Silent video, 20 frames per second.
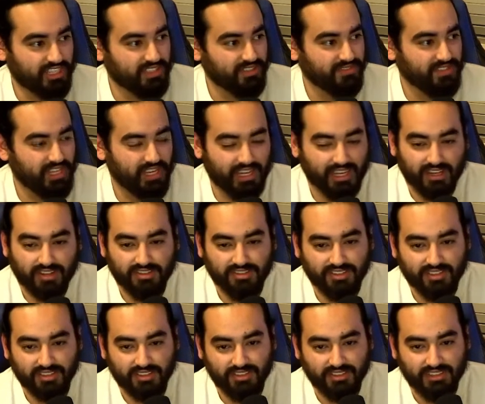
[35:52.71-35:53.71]
of
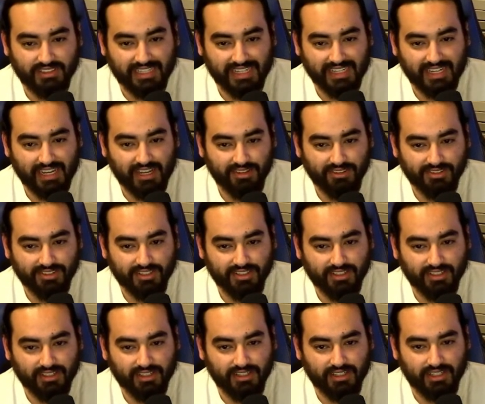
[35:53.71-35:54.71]

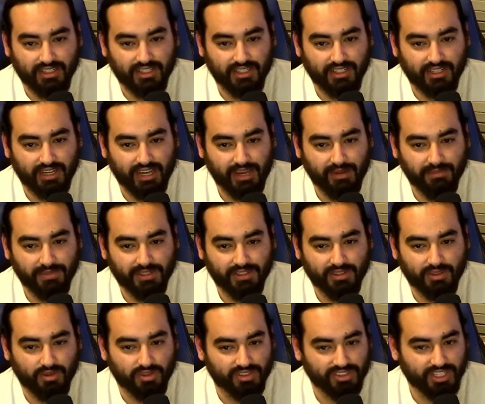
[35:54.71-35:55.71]
Danhausen happen.
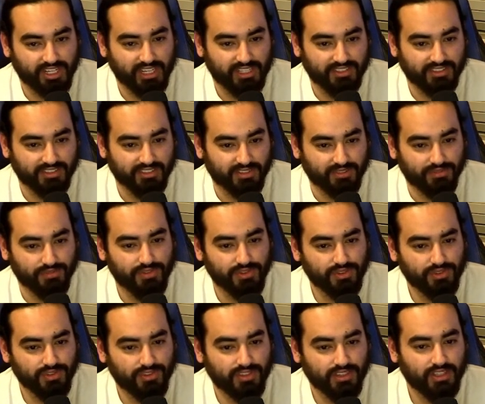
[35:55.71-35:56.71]
Orange Cassidy's
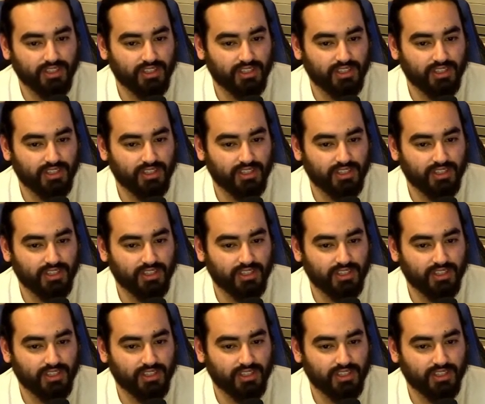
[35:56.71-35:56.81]
confused.